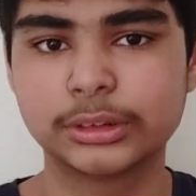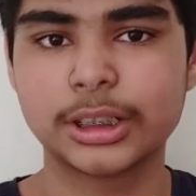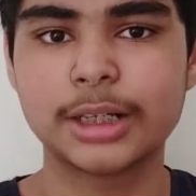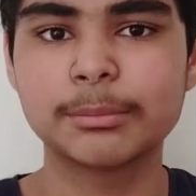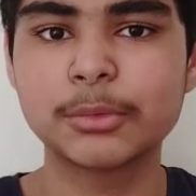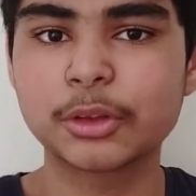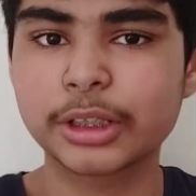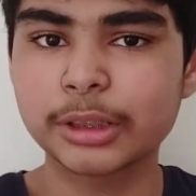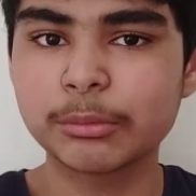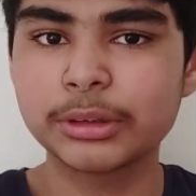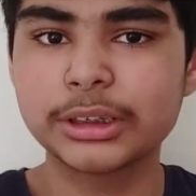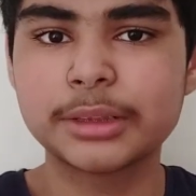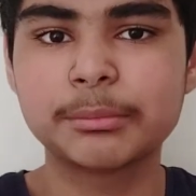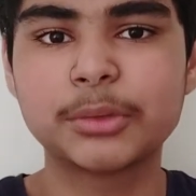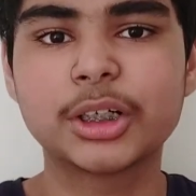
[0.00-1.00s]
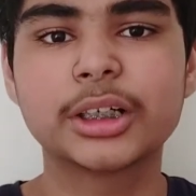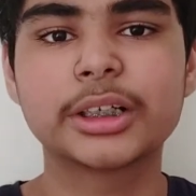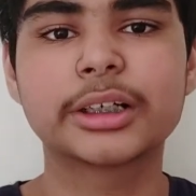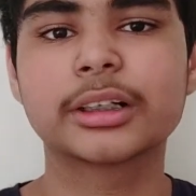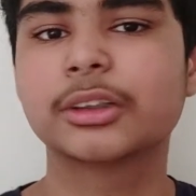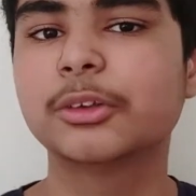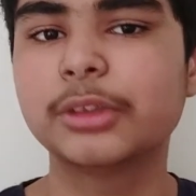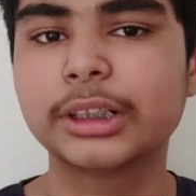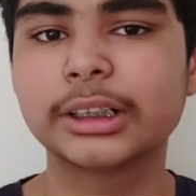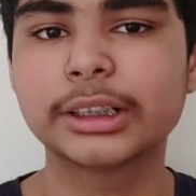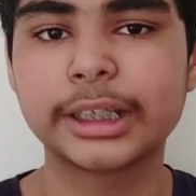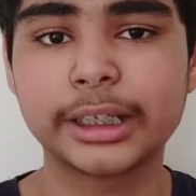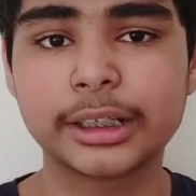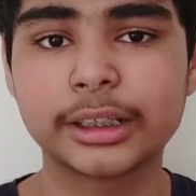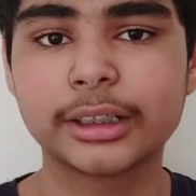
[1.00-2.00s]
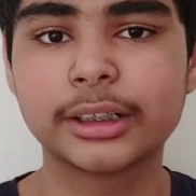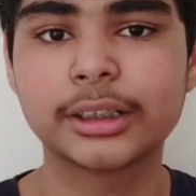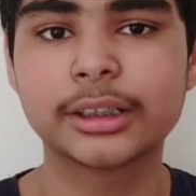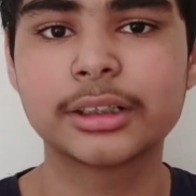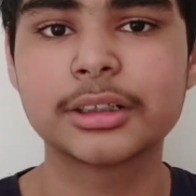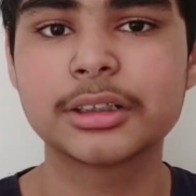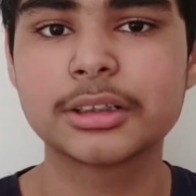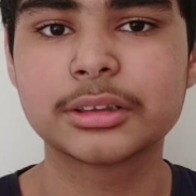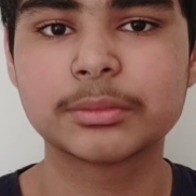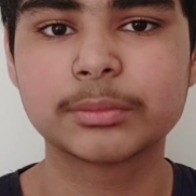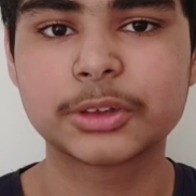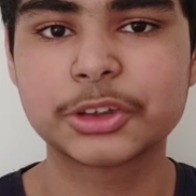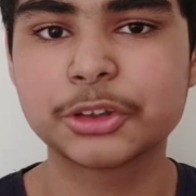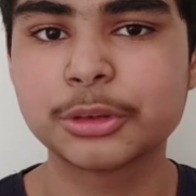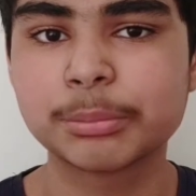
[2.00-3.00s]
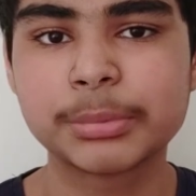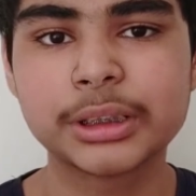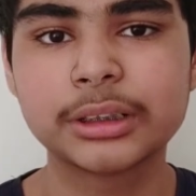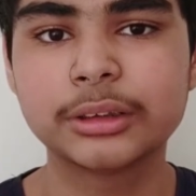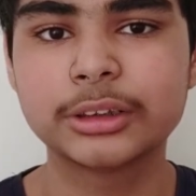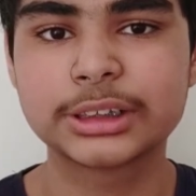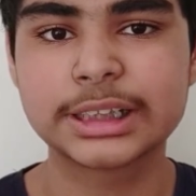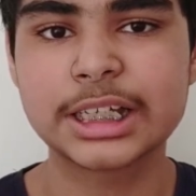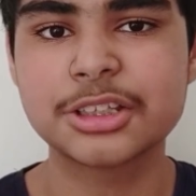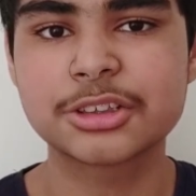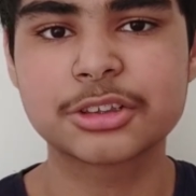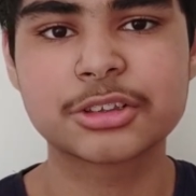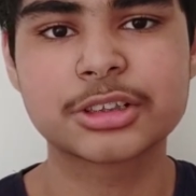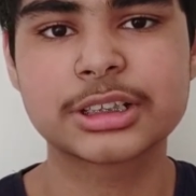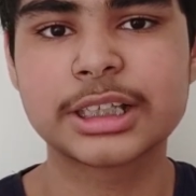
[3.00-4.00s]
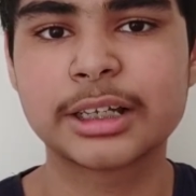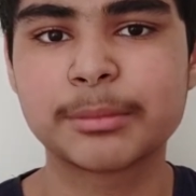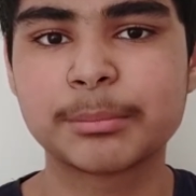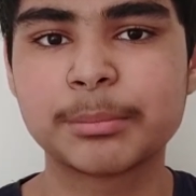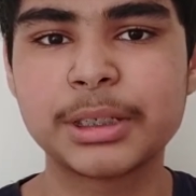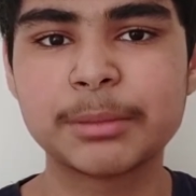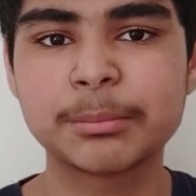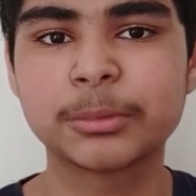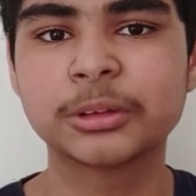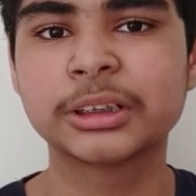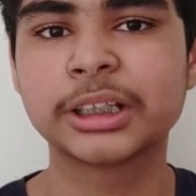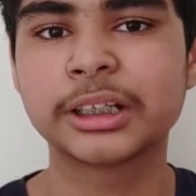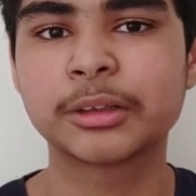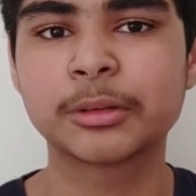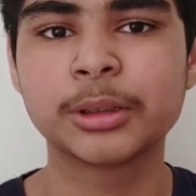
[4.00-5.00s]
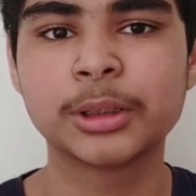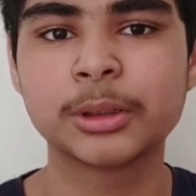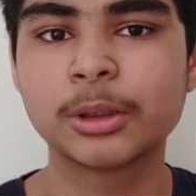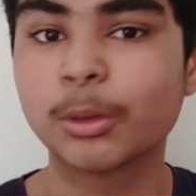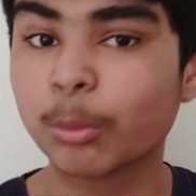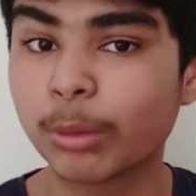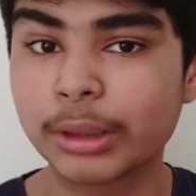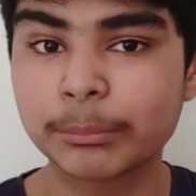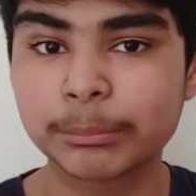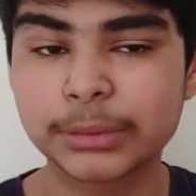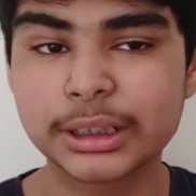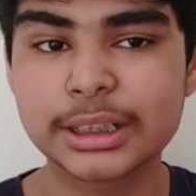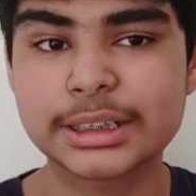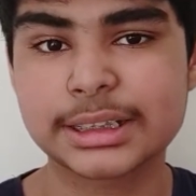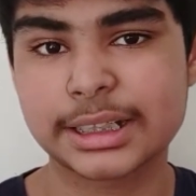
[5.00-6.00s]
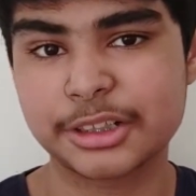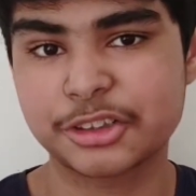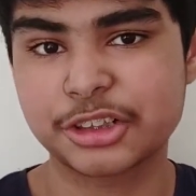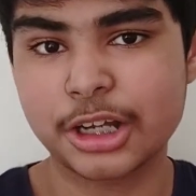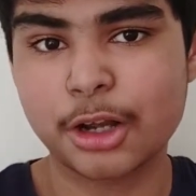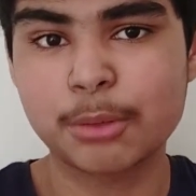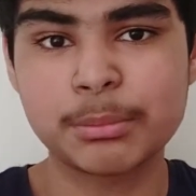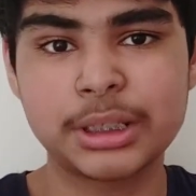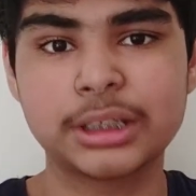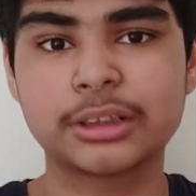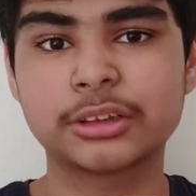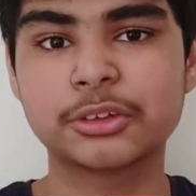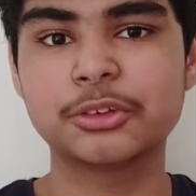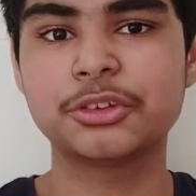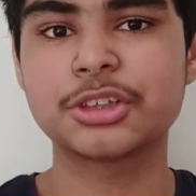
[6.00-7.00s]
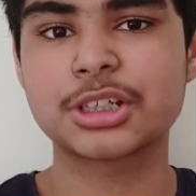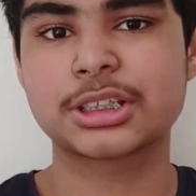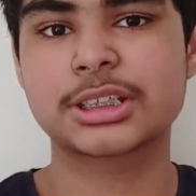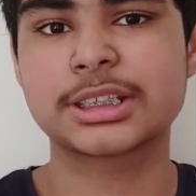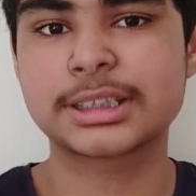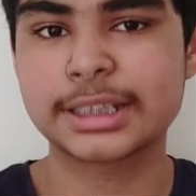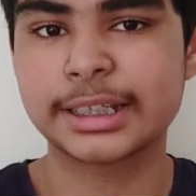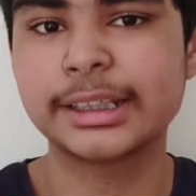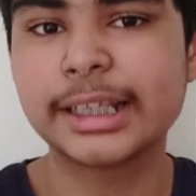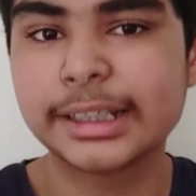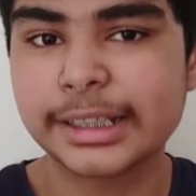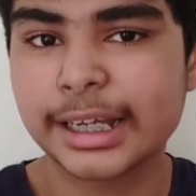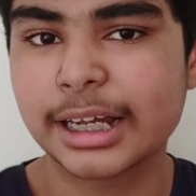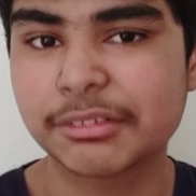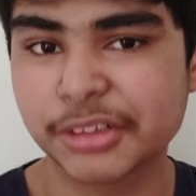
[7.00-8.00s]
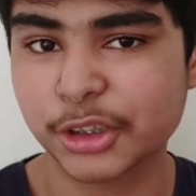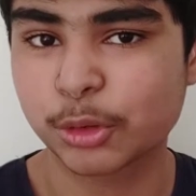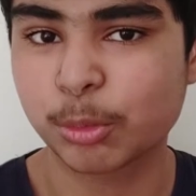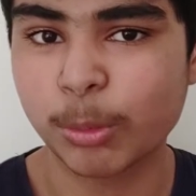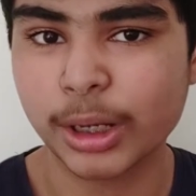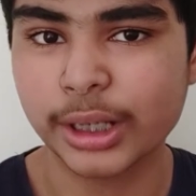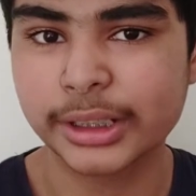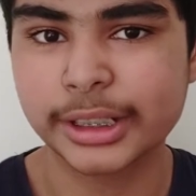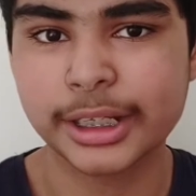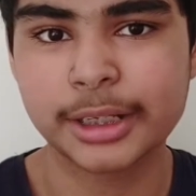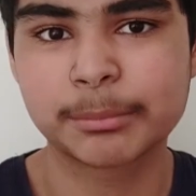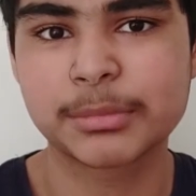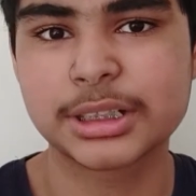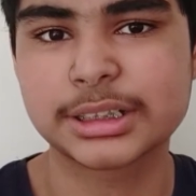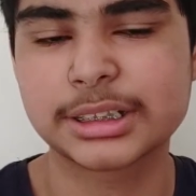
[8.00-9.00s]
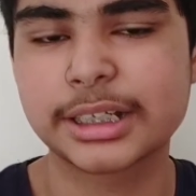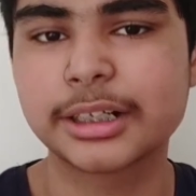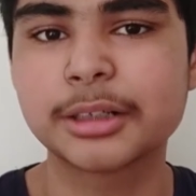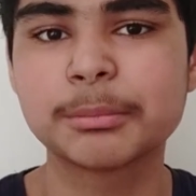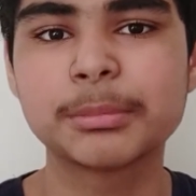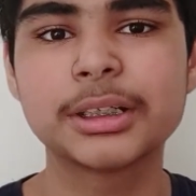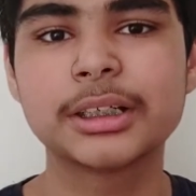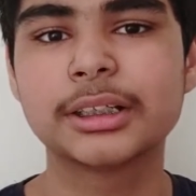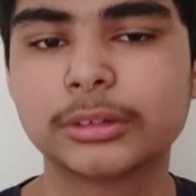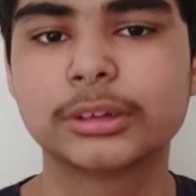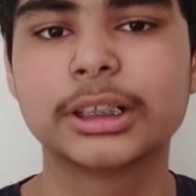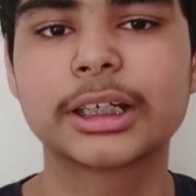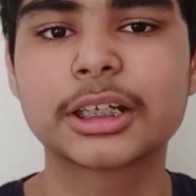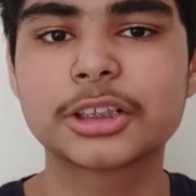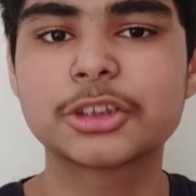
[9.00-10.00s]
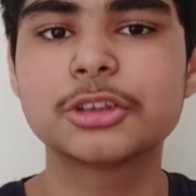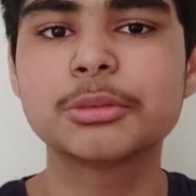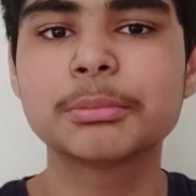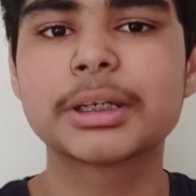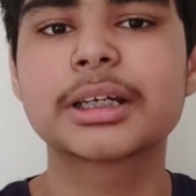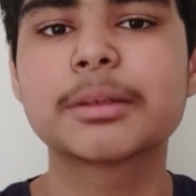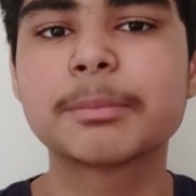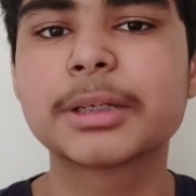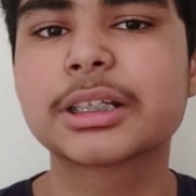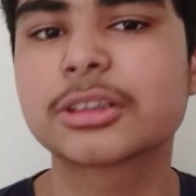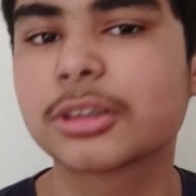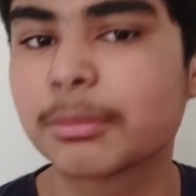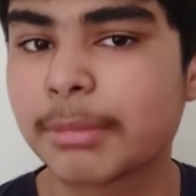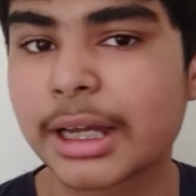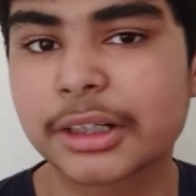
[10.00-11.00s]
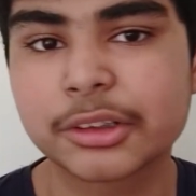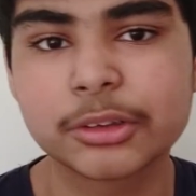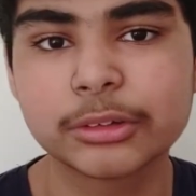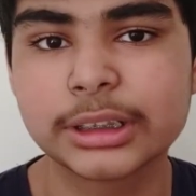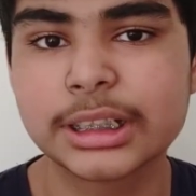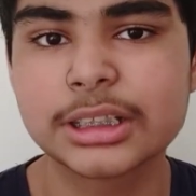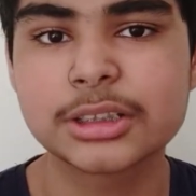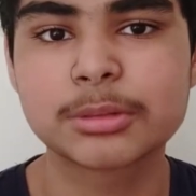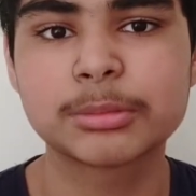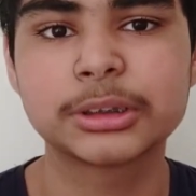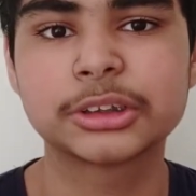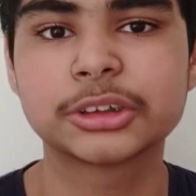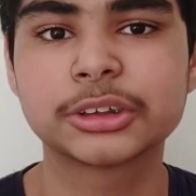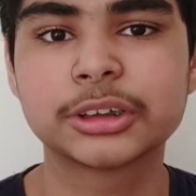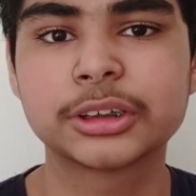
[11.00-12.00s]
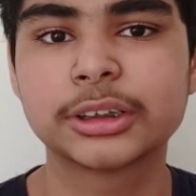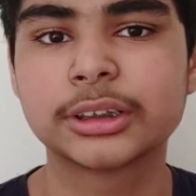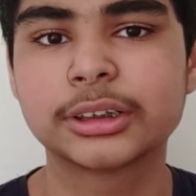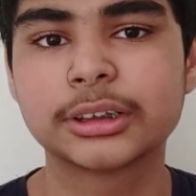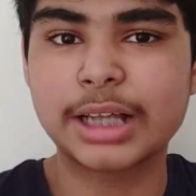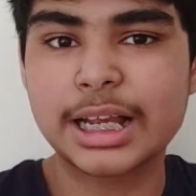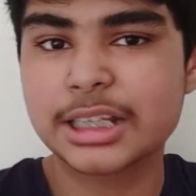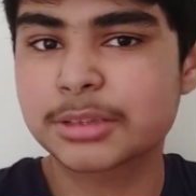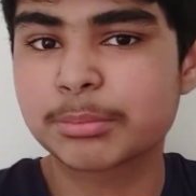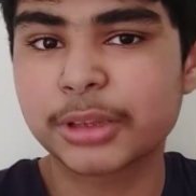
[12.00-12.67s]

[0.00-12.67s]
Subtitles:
I'm okay with them not including like stupid sensors that people like OnePlus and Xiaomi include just to say that they have a quad camera setup, like a 2 megapixel macro lens, which, as